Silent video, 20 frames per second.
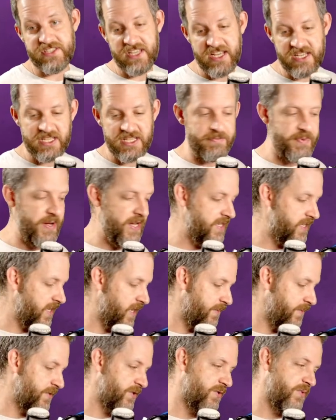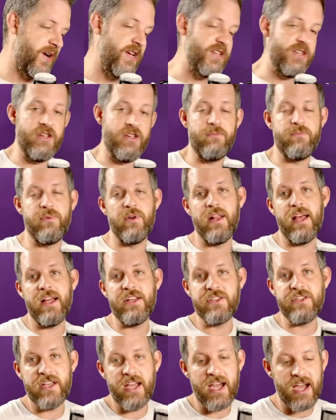It's easy peasy, lemon squeezy. You can pull
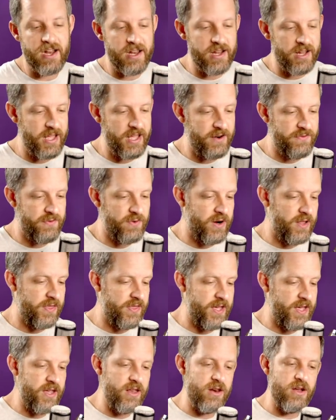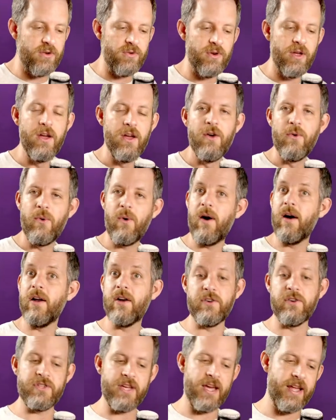out your calculator for anything you don't want
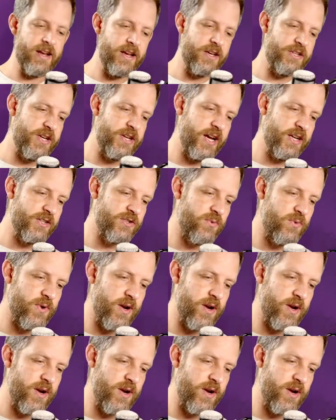or sanity checks or